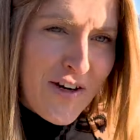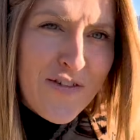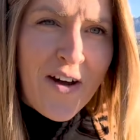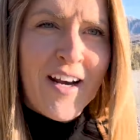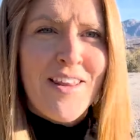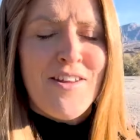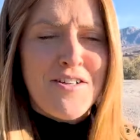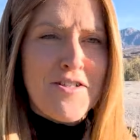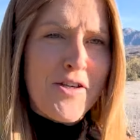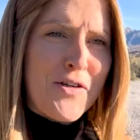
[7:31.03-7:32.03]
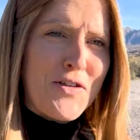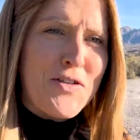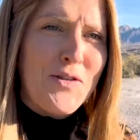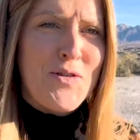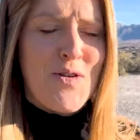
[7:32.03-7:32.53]
there you've had it. There's your
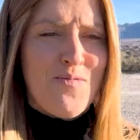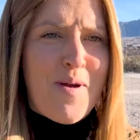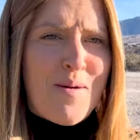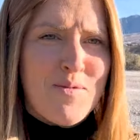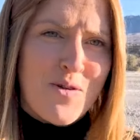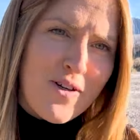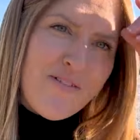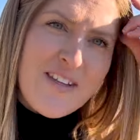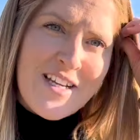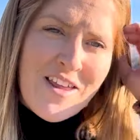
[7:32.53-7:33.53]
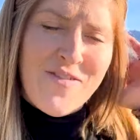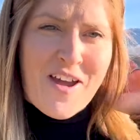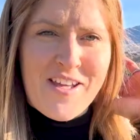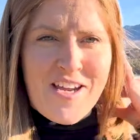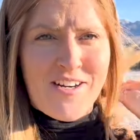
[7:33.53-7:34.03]
exclusive map tour of the Death
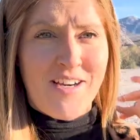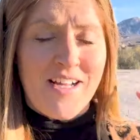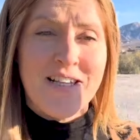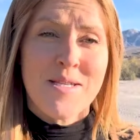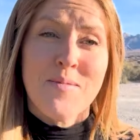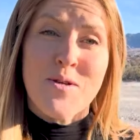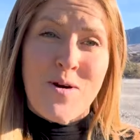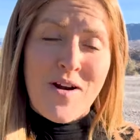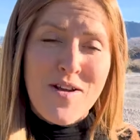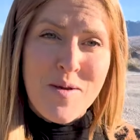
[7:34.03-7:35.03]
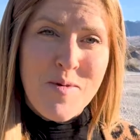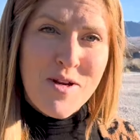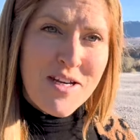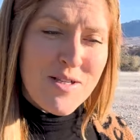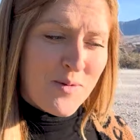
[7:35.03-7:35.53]
Valley area and some surrounding
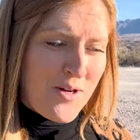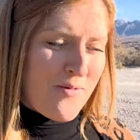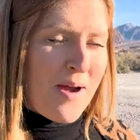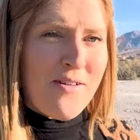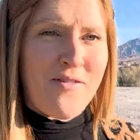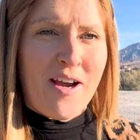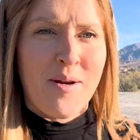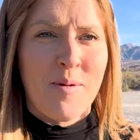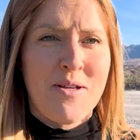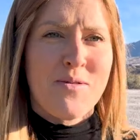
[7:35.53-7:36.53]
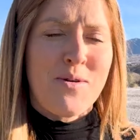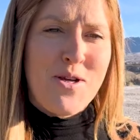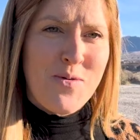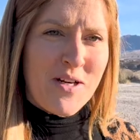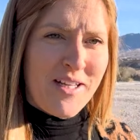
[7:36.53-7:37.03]
communities where you might find a place
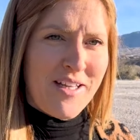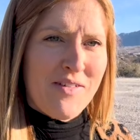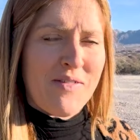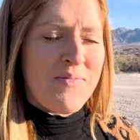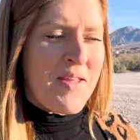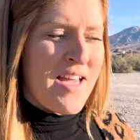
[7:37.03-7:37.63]
where you want to live.